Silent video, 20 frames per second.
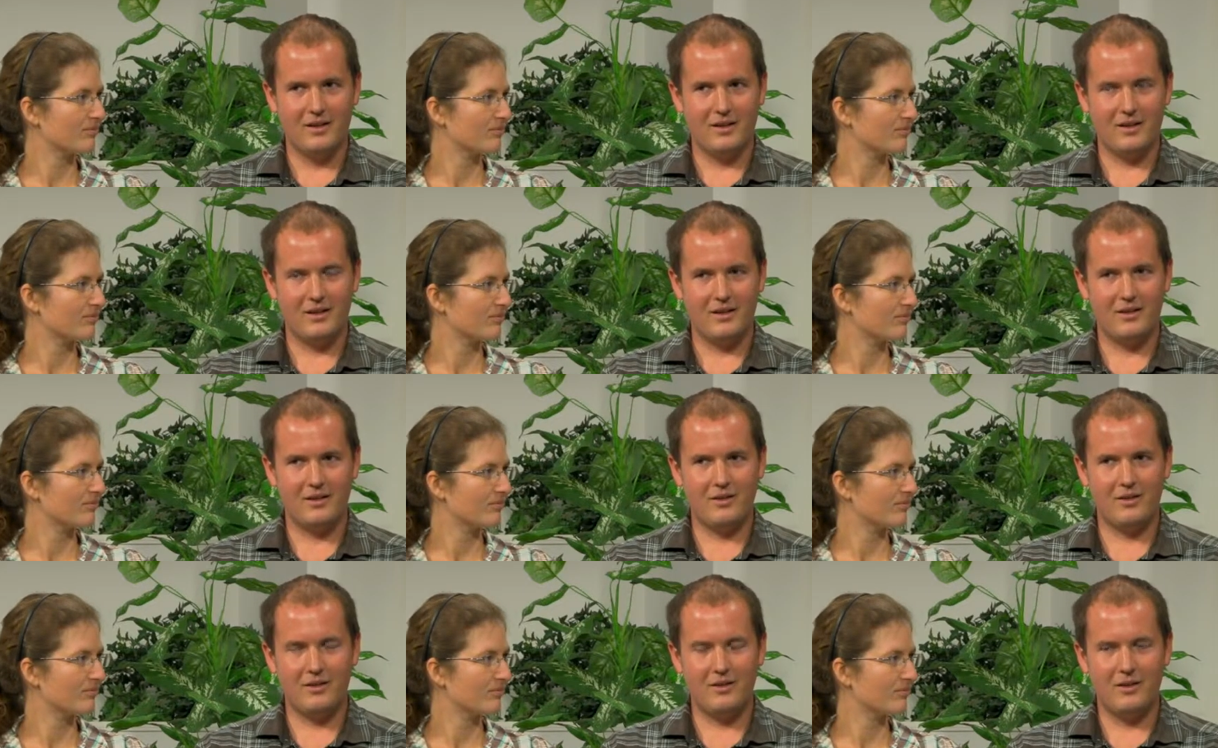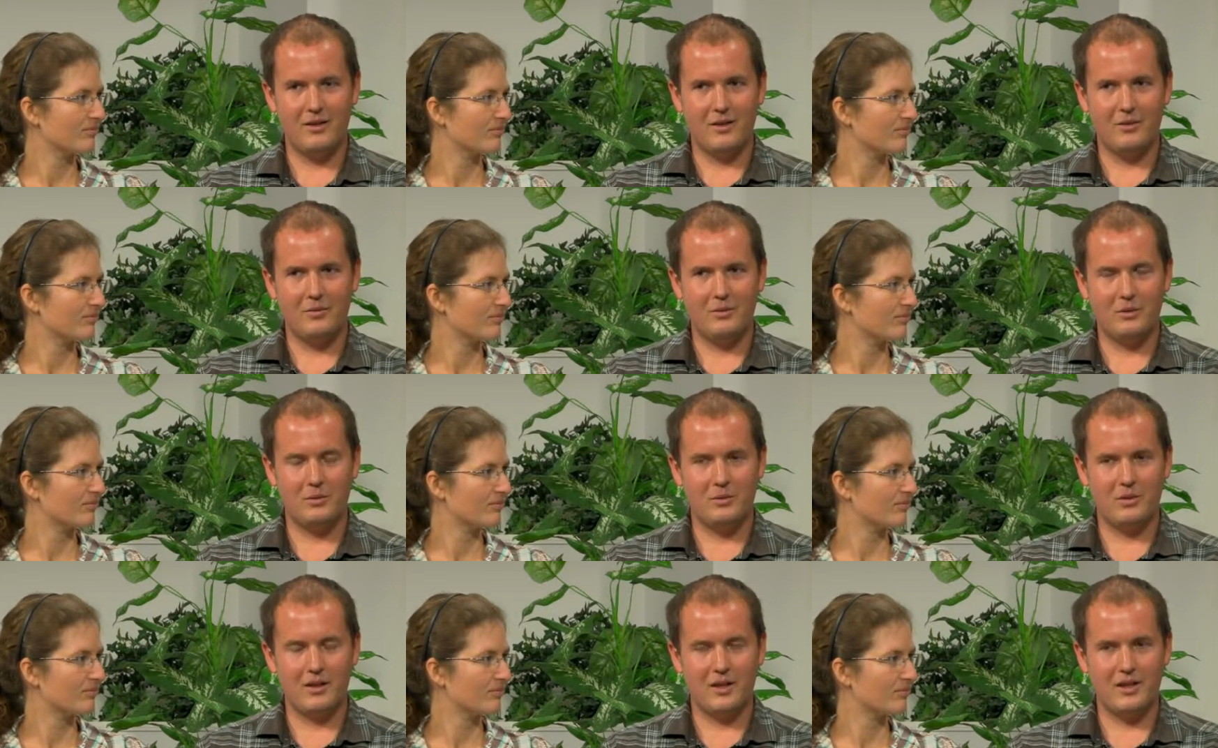Speaker 1: and
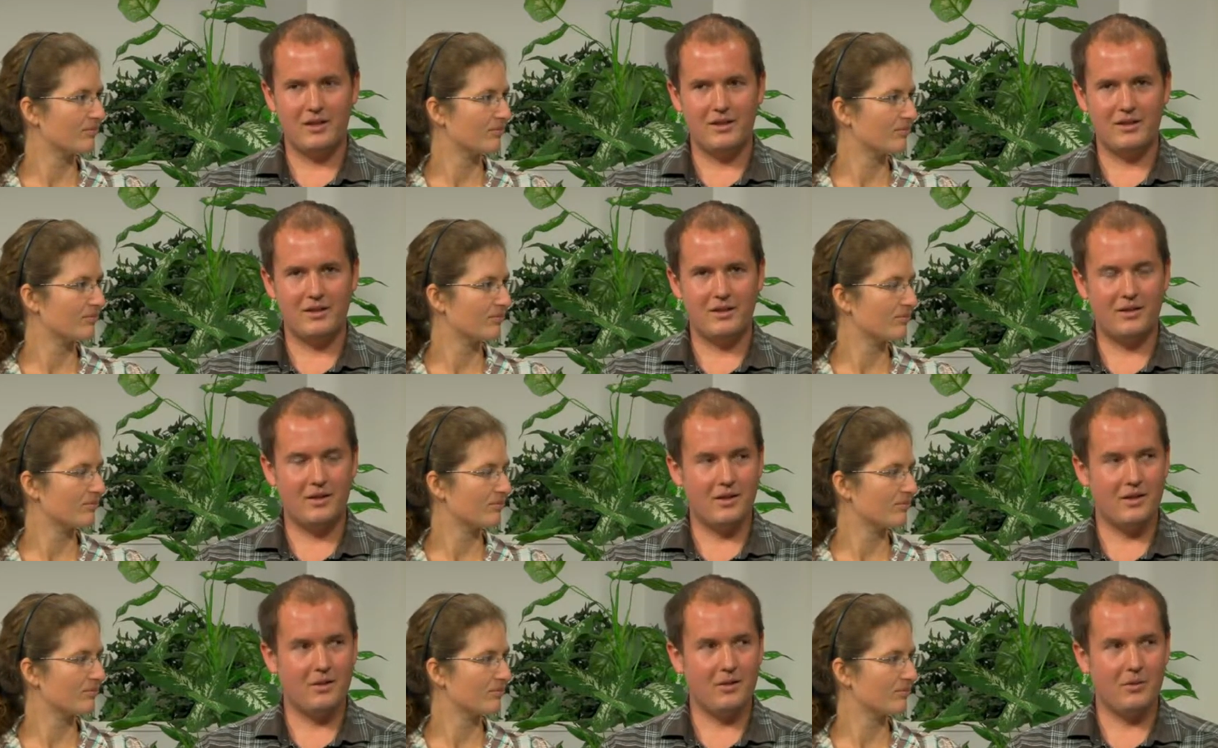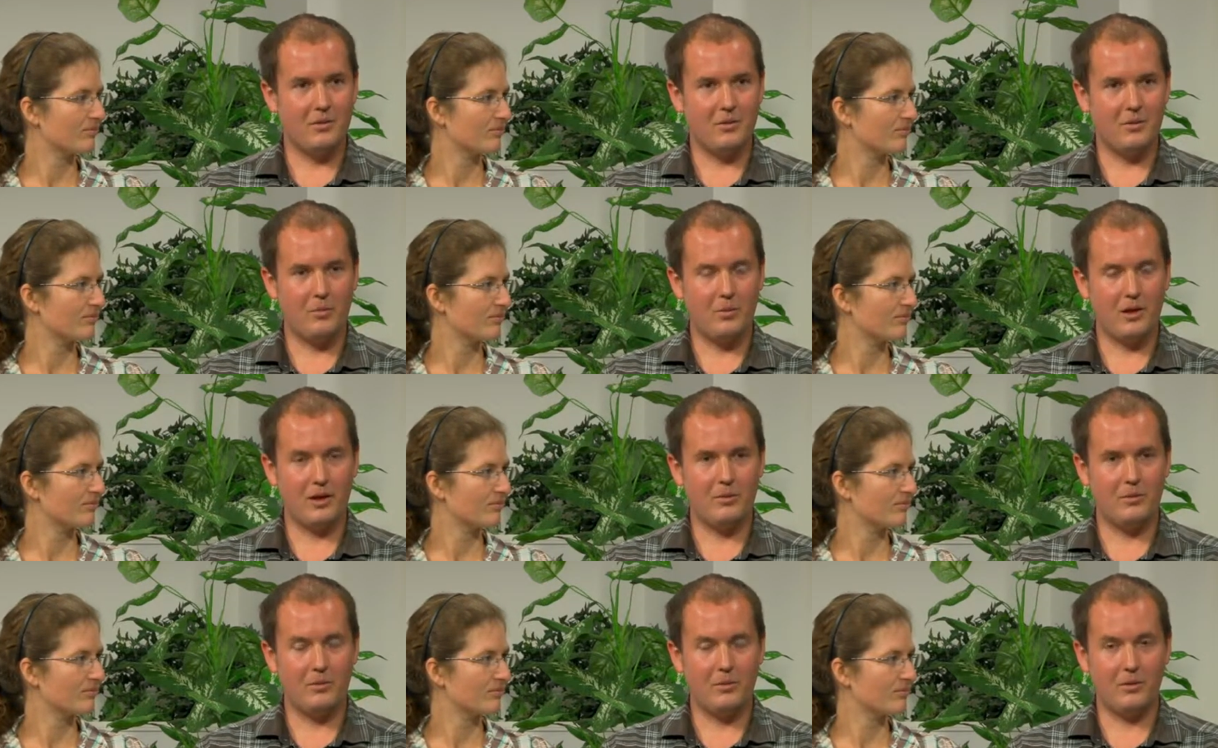we realized that they know the
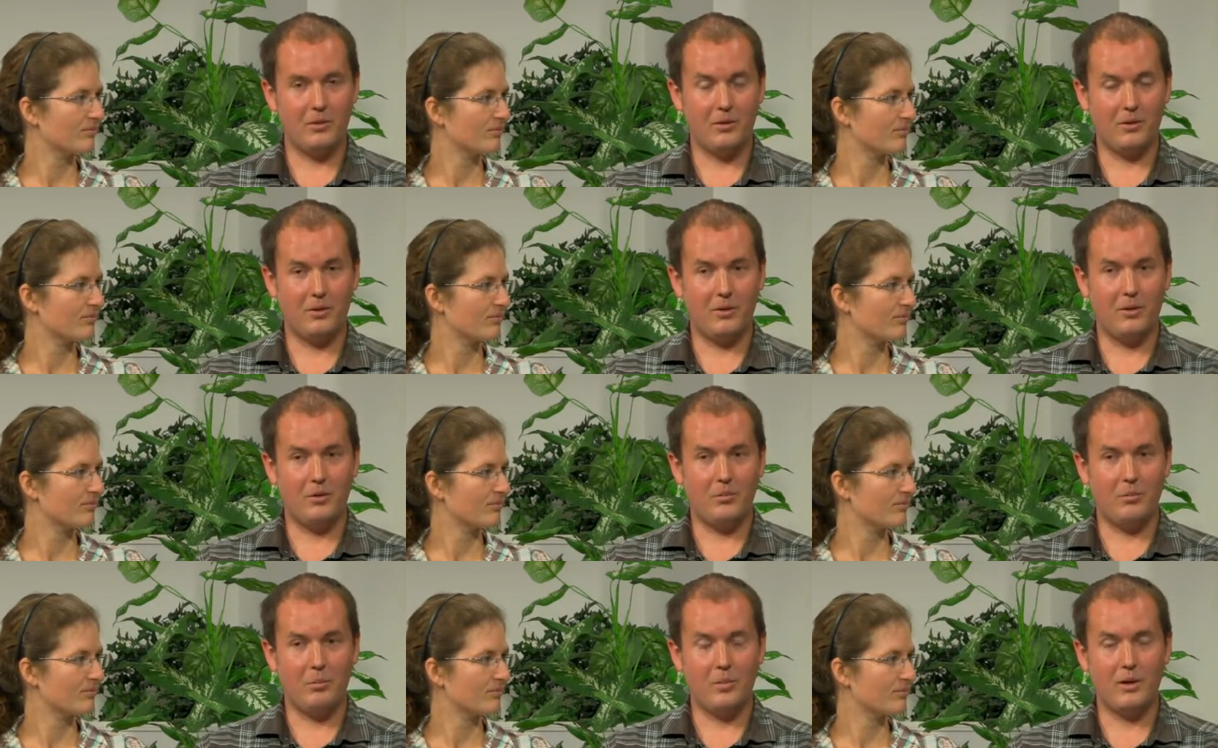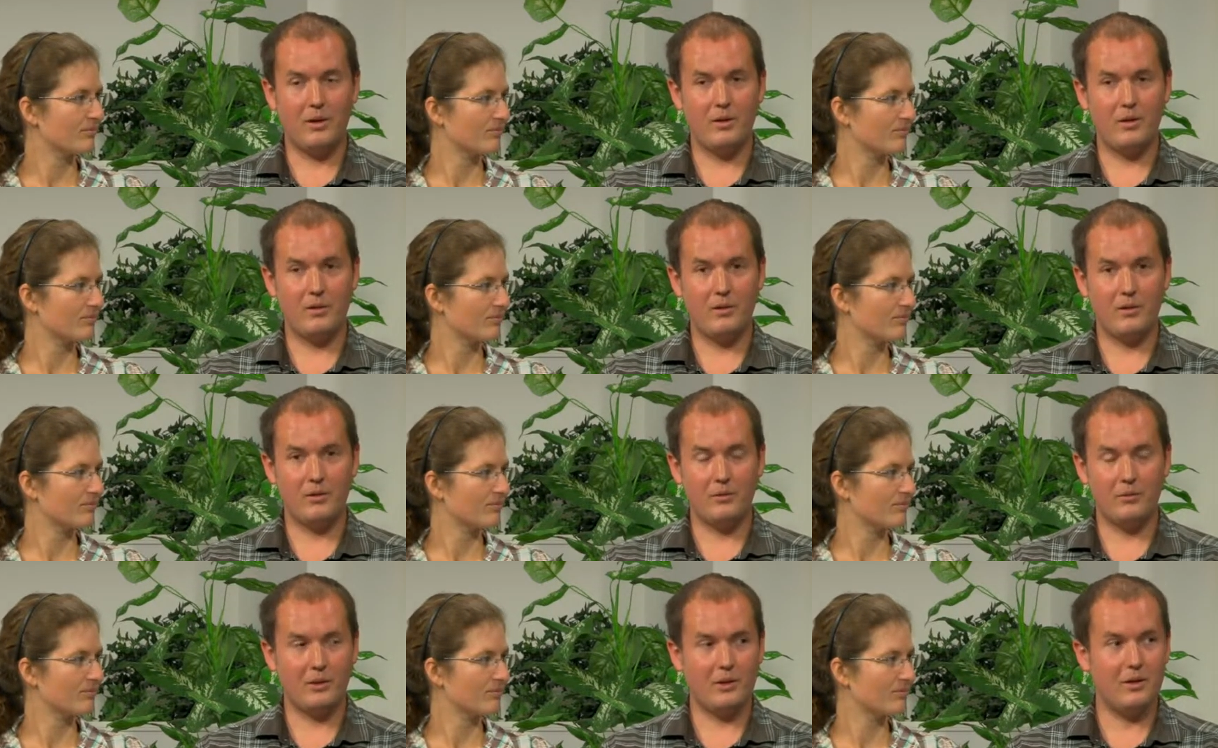Bible better
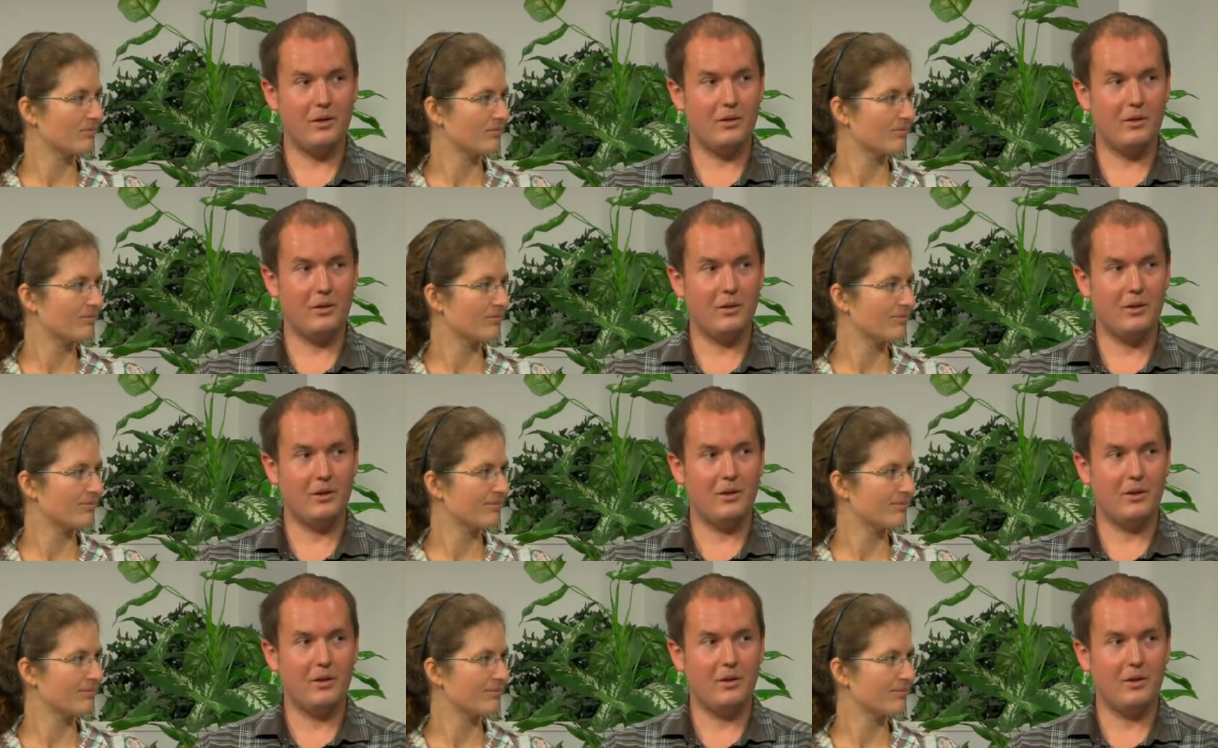than we do.